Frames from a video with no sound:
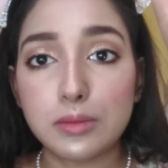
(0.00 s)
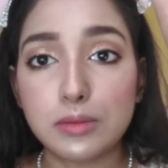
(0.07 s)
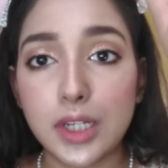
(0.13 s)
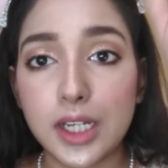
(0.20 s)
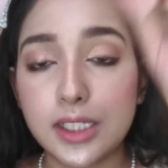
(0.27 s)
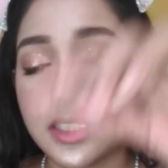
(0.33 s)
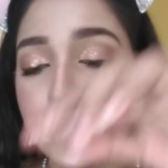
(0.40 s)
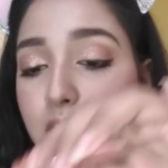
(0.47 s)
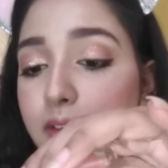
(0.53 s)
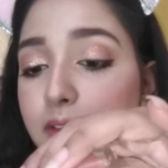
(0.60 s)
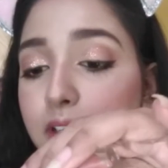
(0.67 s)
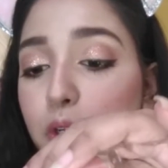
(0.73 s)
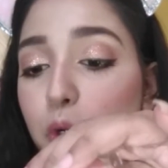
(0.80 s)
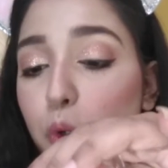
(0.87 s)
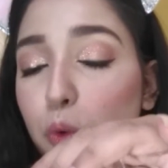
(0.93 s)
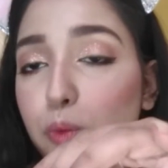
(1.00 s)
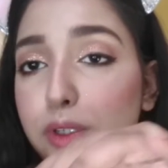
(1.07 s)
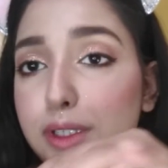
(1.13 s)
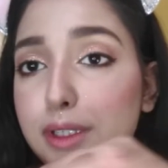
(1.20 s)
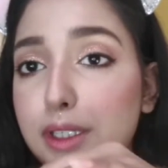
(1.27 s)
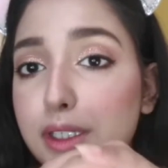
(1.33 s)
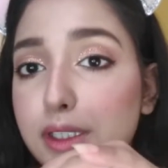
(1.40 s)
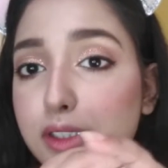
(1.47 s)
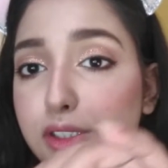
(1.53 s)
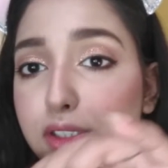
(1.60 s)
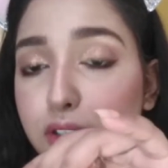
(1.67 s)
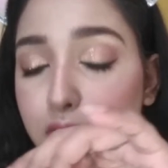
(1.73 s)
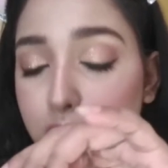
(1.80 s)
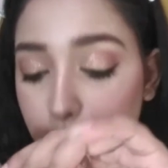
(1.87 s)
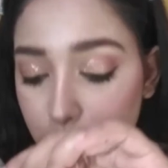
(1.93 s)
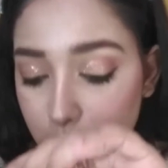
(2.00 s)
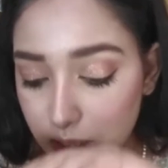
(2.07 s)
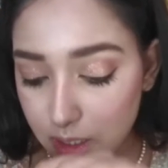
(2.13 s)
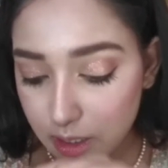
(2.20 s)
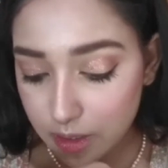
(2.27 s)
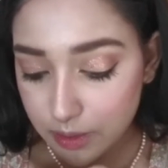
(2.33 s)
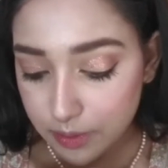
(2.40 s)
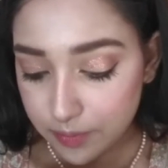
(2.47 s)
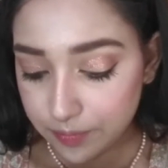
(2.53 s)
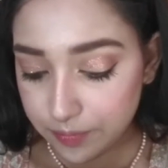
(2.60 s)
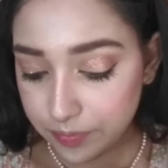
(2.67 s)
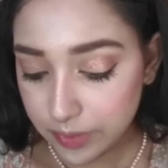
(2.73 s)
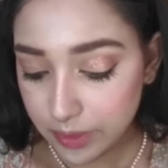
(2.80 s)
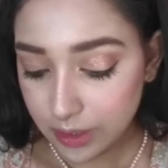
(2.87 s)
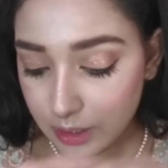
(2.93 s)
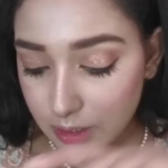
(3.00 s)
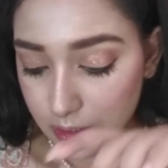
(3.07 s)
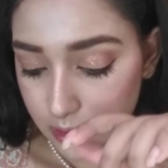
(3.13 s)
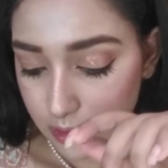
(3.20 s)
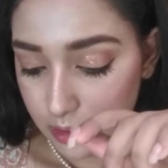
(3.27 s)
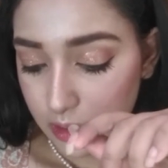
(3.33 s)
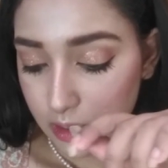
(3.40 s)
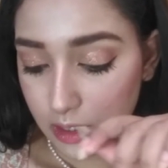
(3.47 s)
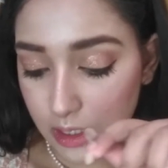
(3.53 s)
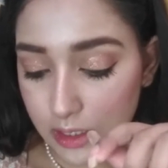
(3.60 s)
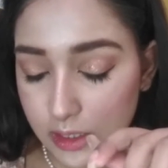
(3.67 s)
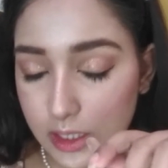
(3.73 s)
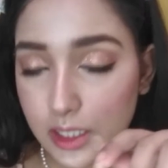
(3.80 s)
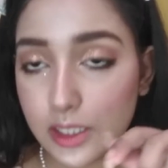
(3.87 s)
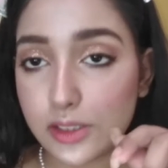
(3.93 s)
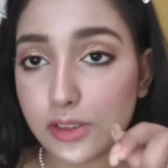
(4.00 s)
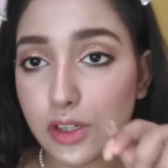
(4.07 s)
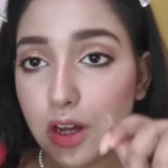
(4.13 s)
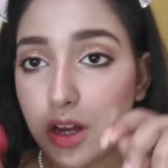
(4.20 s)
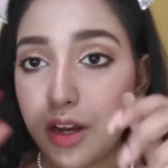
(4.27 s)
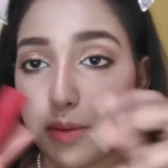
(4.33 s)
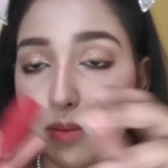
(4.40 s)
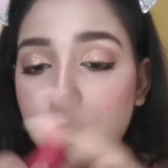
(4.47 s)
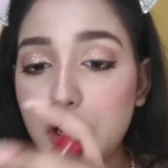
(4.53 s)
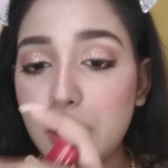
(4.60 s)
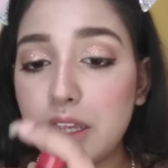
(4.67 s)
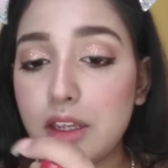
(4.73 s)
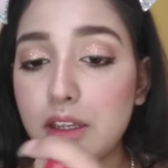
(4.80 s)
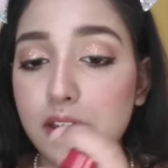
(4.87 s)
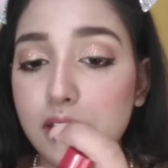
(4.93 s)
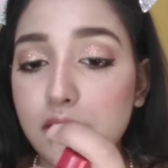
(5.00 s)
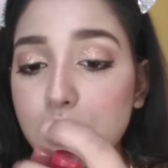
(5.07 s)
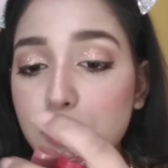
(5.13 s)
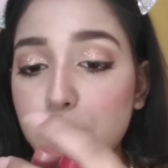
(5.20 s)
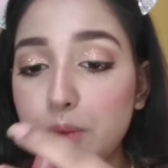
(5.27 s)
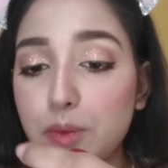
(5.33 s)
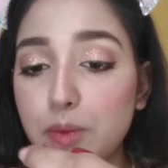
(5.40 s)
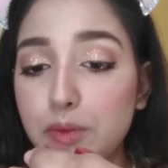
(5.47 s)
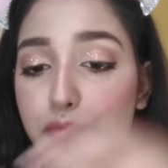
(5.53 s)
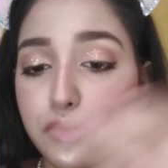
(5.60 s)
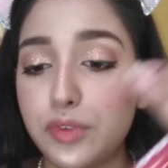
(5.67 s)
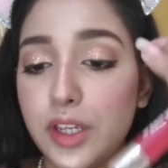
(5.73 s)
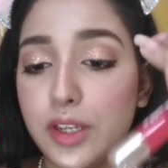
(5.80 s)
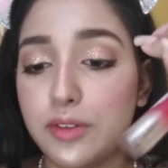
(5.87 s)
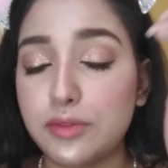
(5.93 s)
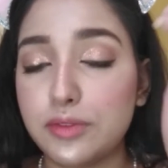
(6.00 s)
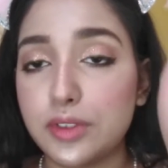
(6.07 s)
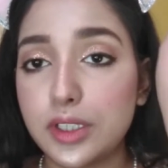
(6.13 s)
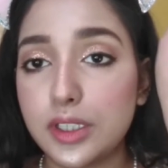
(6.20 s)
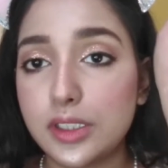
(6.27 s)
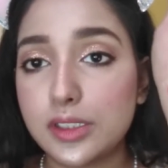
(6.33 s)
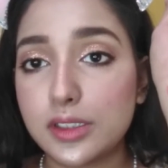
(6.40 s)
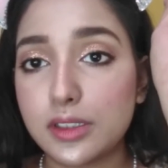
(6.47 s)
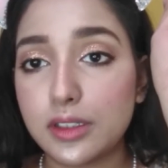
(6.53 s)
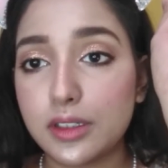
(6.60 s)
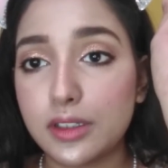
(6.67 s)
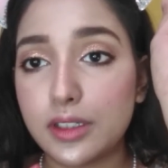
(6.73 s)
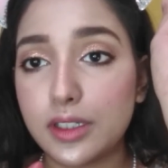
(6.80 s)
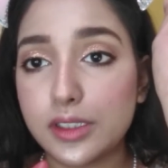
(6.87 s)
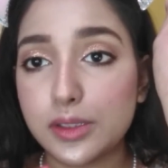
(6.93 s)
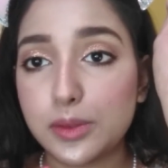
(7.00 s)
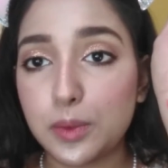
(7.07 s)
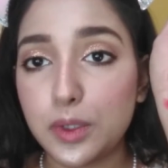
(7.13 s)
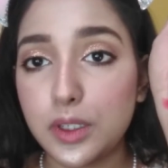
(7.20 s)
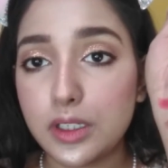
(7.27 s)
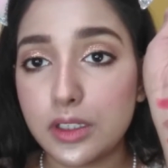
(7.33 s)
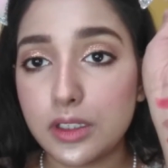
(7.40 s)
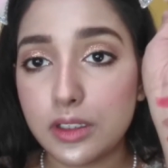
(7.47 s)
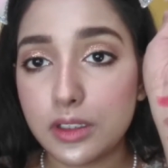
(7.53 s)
I think I will go with this today. And these are my favorites. This one,